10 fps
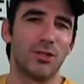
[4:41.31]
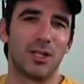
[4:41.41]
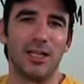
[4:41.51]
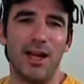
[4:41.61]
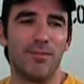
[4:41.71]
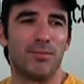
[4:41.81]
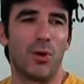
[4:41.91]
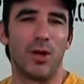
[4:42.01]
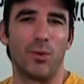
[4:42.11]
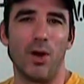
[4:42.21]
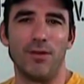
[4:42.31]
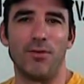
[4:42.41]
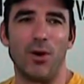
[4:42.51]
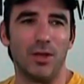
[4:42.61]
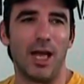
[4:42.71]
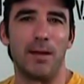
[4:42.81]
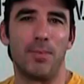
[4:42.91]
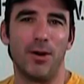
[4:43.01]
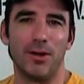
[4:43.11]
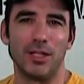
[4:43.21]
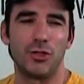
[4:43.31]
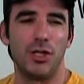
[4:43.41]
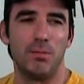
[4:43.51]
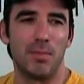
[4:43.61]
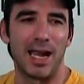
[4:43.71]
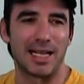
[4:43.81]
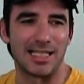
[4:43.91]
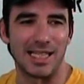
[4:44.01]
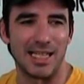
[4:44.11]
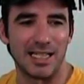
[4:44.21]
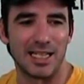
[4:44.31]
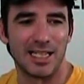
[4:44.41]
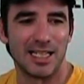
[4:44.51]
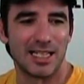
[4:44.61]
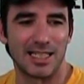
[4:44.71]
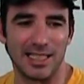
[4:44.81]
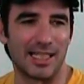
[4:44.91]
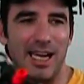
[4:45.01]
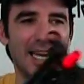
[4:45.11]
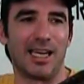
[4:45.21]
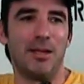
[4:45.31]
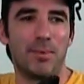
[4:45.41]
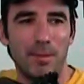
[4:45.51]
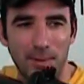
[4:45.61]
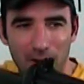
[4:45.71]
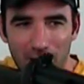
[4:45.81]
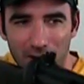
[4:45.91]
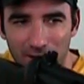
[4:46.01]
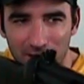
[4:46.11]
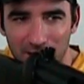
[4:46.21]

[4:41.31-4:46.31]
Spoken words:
an 11.1 volt LiPo in a cheap magazine because it can't keep up at all.